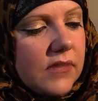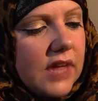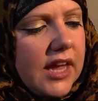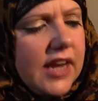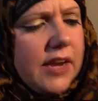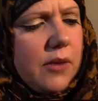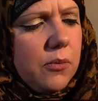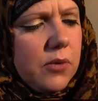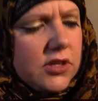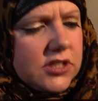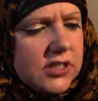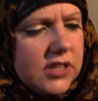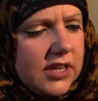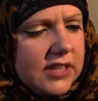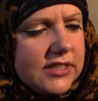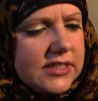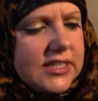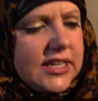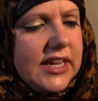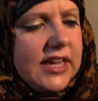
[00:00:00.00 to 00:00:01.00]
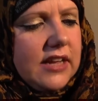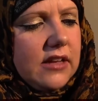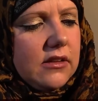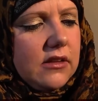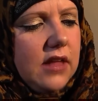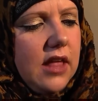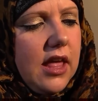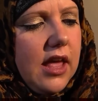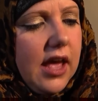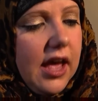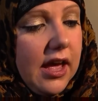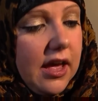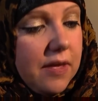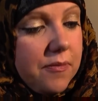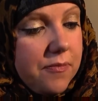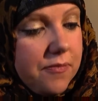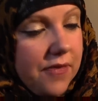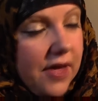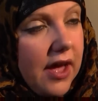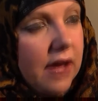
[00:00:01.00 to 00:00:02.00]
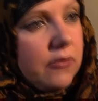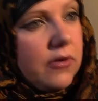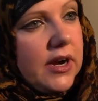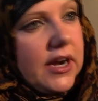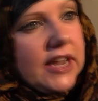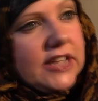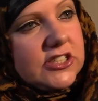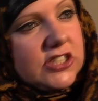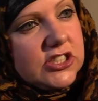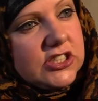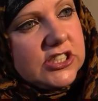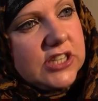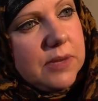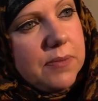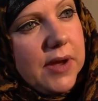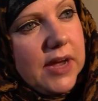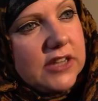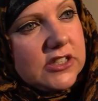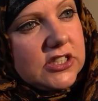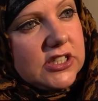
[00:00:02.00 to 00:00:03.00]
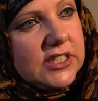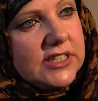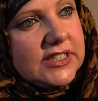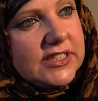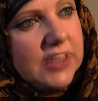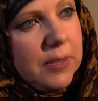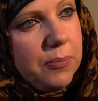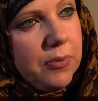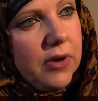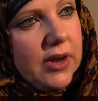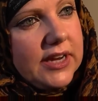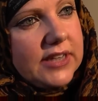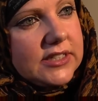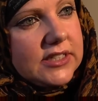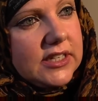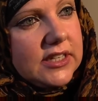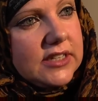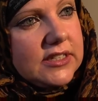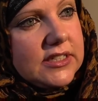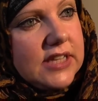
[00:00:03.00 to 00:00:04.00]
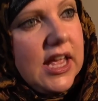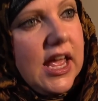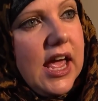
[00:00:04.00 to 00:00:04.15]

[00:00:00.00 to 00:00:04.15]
and it wasn't until um, that relationship actually separated